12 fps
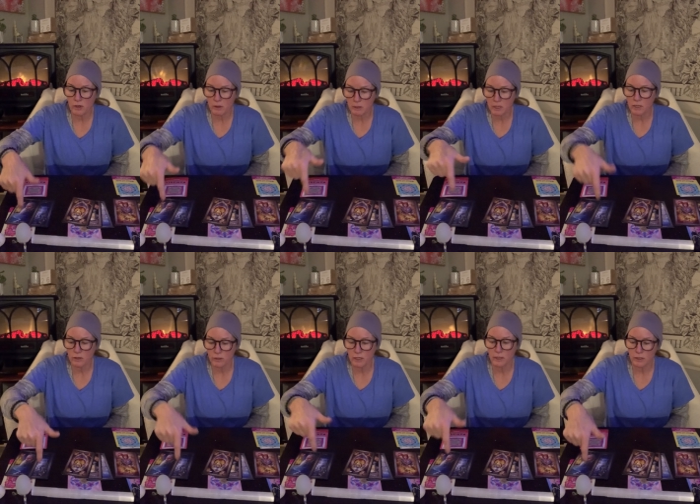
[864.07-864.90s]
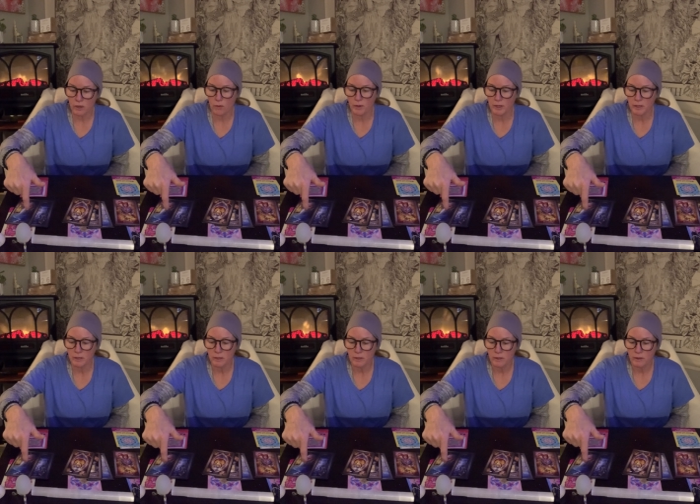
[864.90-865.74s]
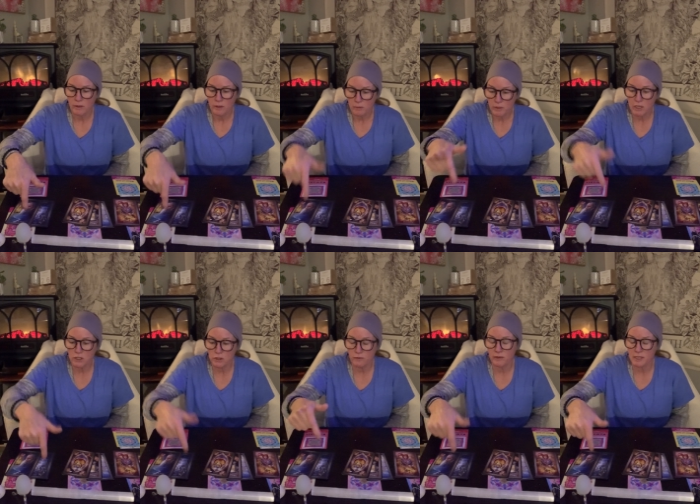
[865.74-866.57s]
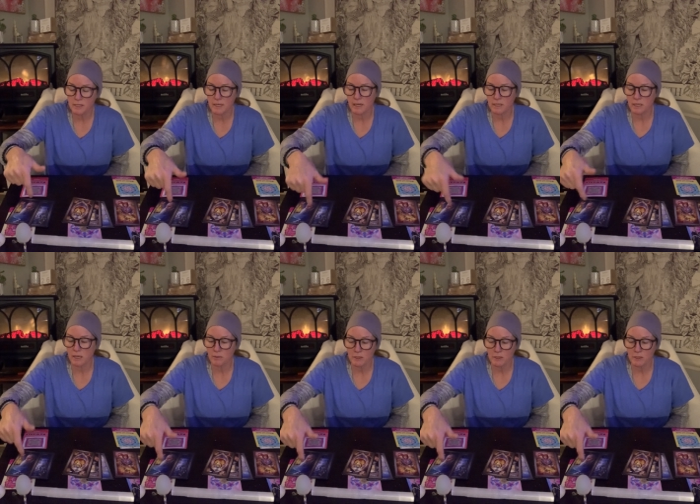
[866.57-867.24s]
I'm getting you need to go in because you have this anxiety.